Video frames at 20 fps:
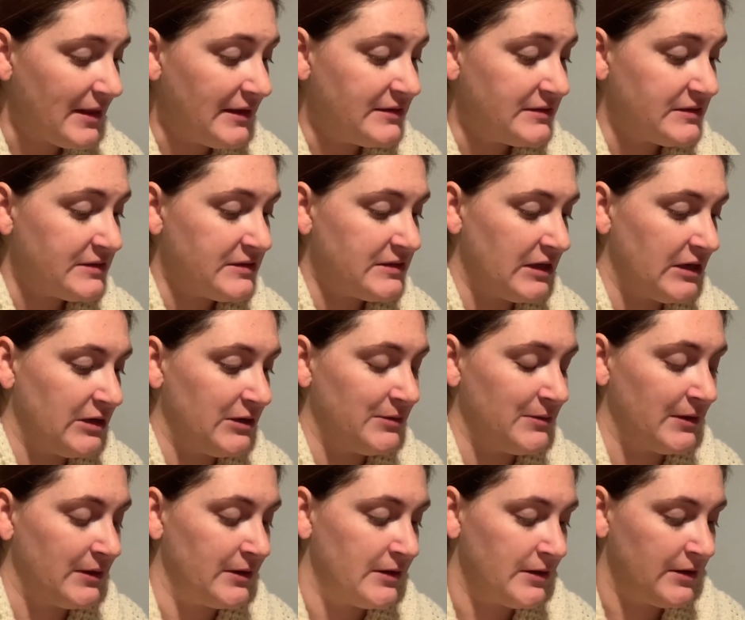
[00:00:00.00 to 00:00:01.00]
So
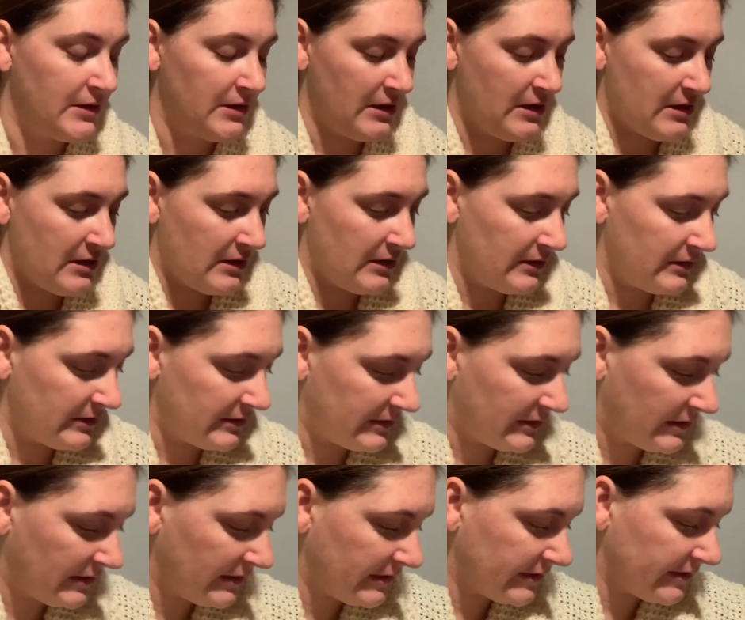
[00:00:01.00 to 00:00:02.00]

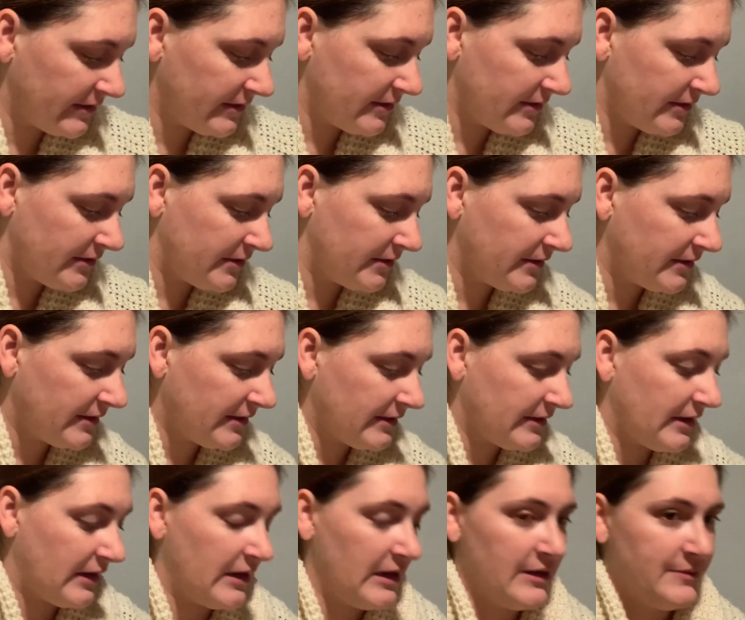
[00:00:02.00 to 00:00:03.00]
here
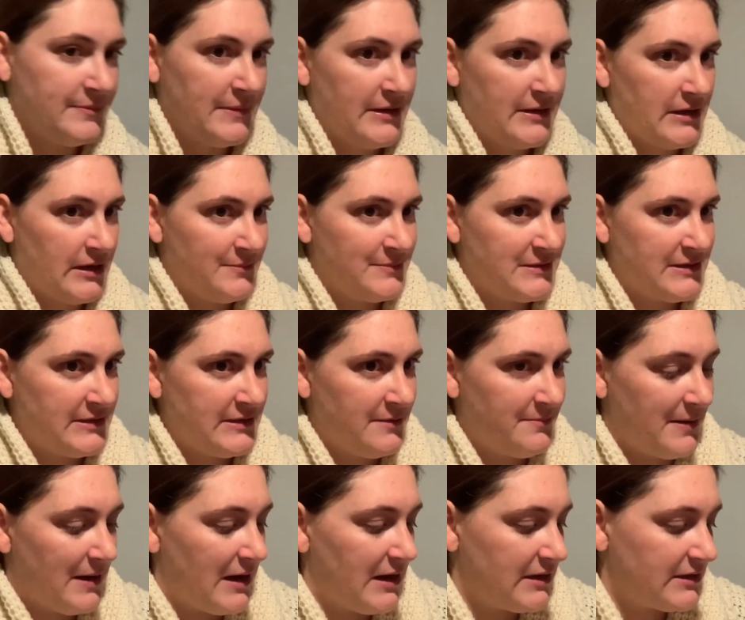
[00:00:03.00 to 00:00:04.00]
it comes in the
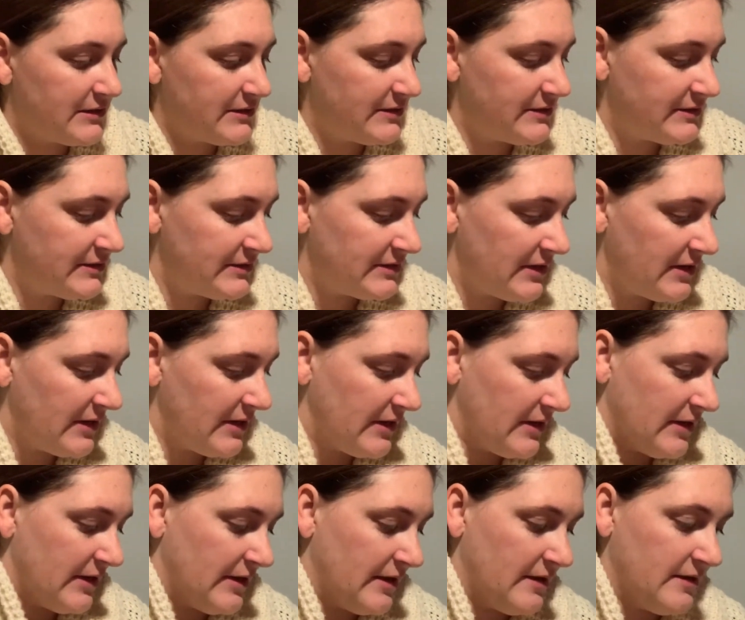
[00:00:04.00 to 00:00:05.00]
box
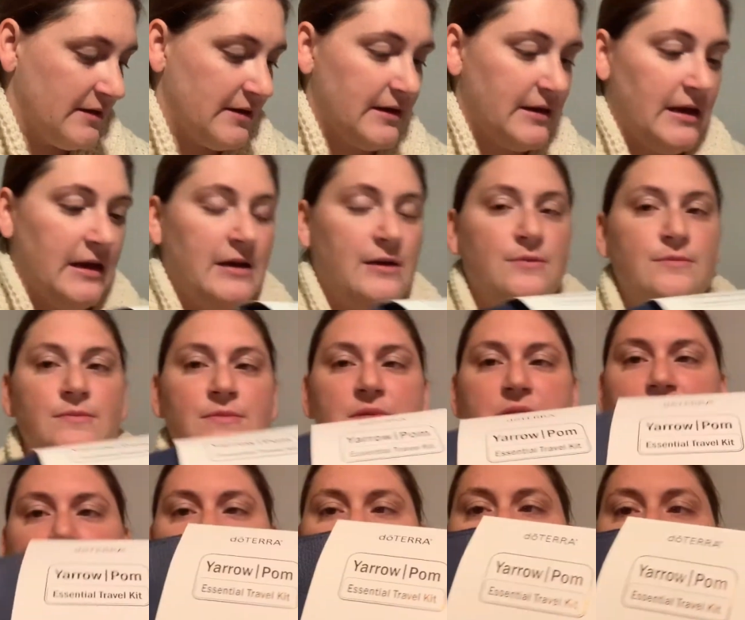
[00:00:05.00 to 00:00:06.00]
and it comes
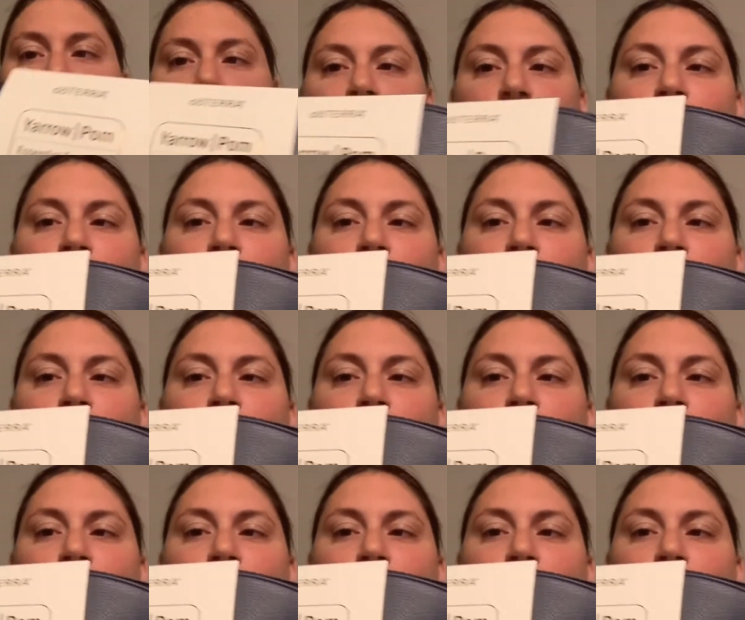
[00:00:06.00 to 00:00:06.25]
all